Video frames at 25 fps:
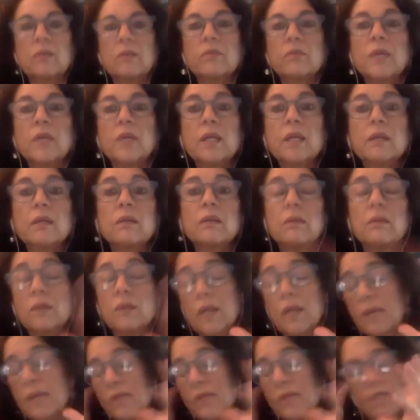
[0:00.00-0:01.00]
That
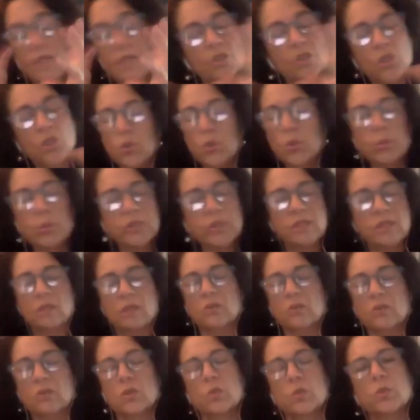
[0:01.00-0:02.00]
mm-hmm. and the two
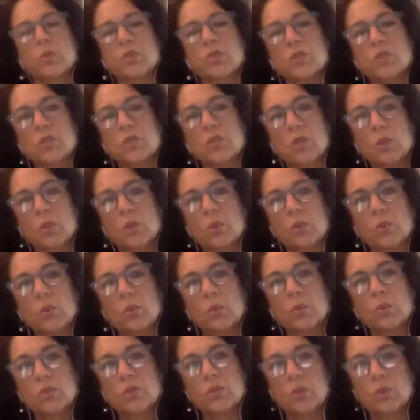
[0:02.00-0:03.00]
results were
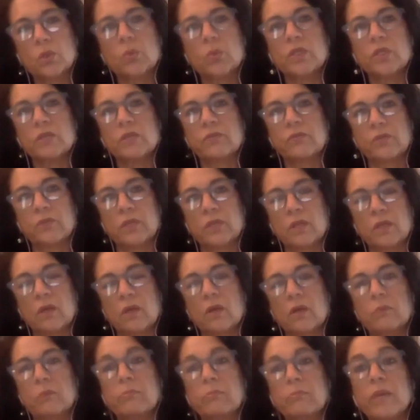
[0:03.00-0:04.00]
so so different.
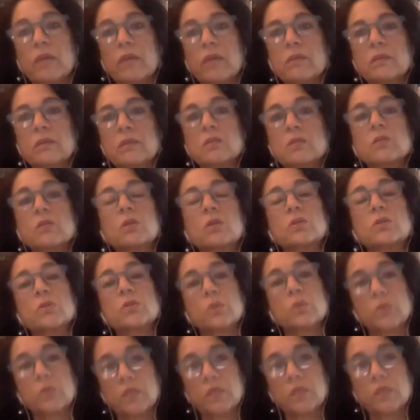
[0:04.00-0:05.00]
Our methods are
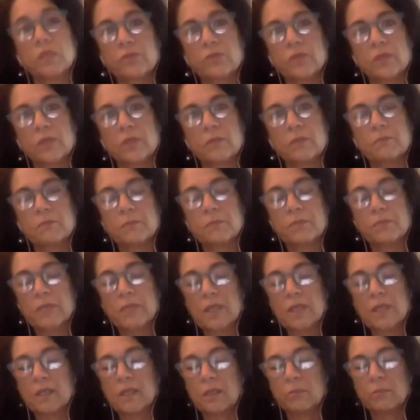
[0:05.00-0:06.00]
so different,
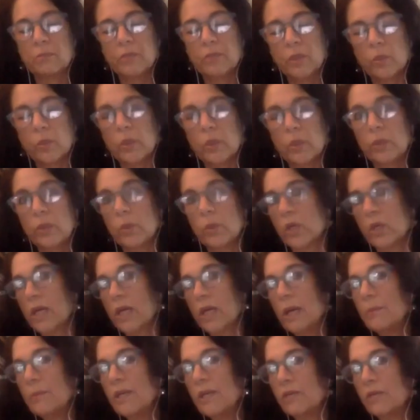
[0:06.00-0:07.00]
but we were
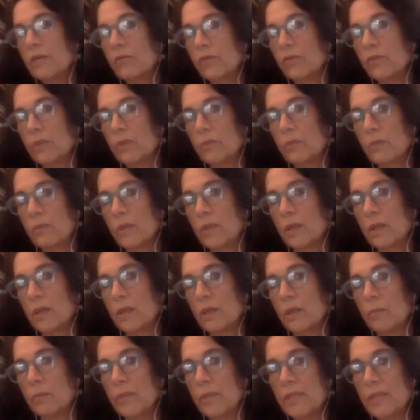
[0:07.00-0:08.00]
coming from
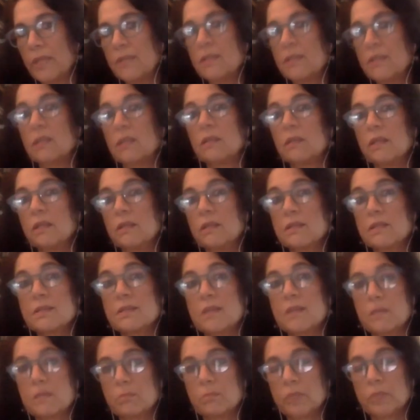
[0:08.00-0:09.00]
basically the
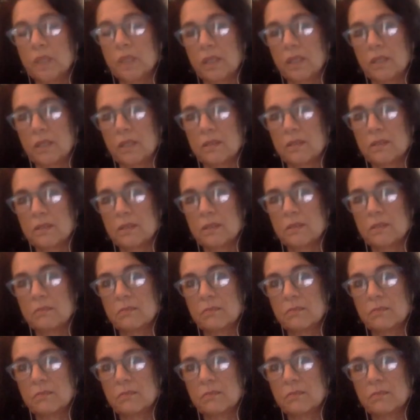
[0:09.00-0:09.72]
same place.